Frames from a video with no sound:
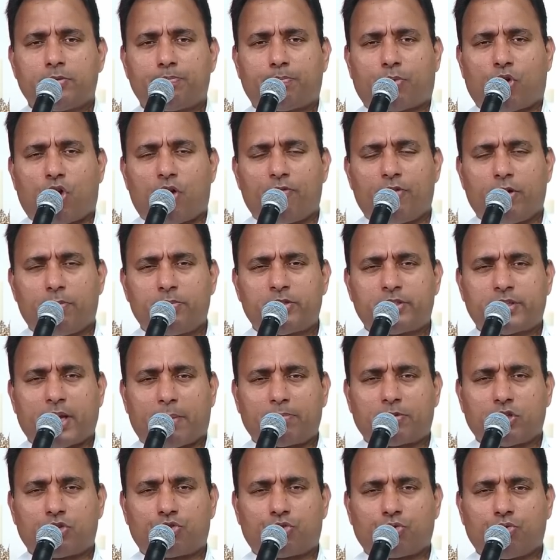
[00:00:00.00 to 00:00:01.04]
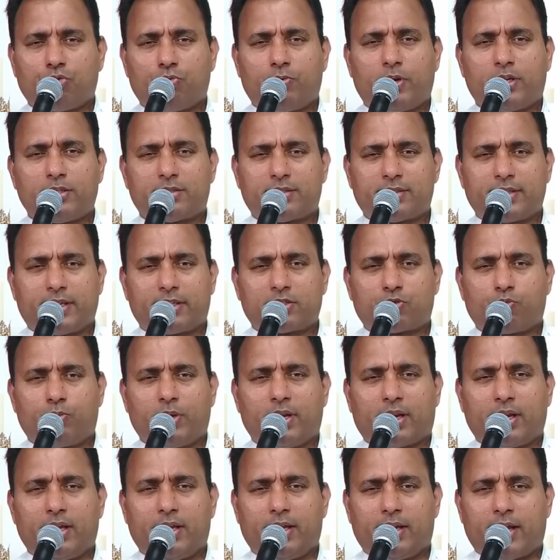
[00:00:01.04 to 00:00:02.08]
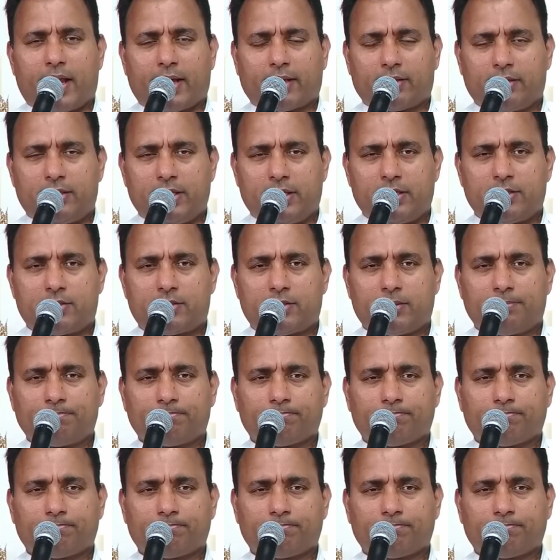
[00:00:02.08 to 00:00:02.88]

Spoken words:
Proverbs chapter 2 verse 6, we read like this.